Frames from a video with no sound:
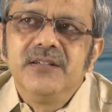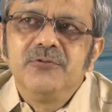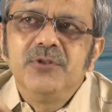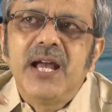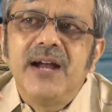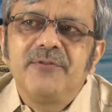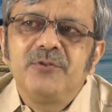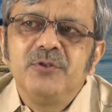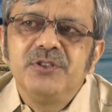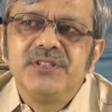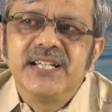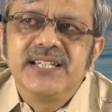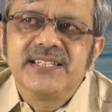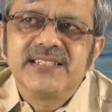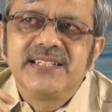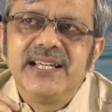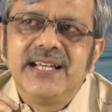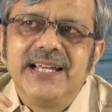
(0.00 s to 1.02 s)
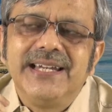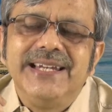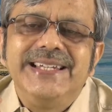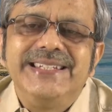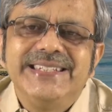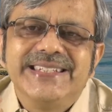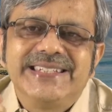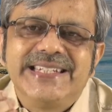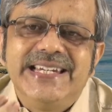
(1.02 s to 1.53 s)
We have to just
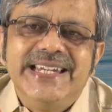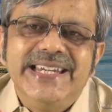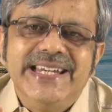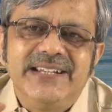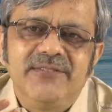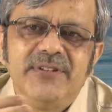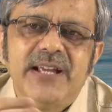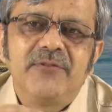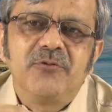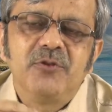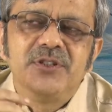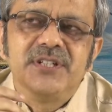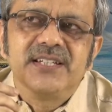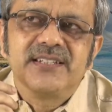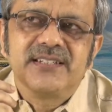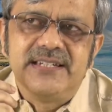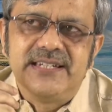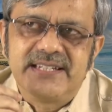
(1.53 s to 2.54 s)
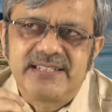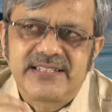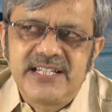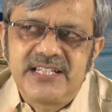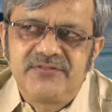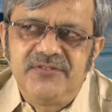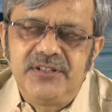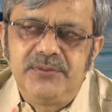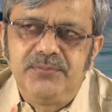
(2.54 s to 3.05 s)
legislate, we have to just
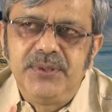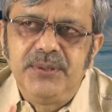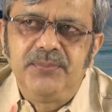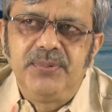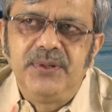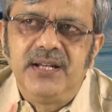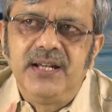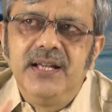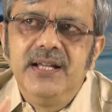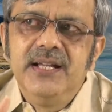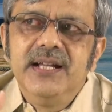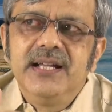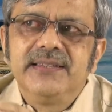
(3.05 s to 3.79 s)
discuss with people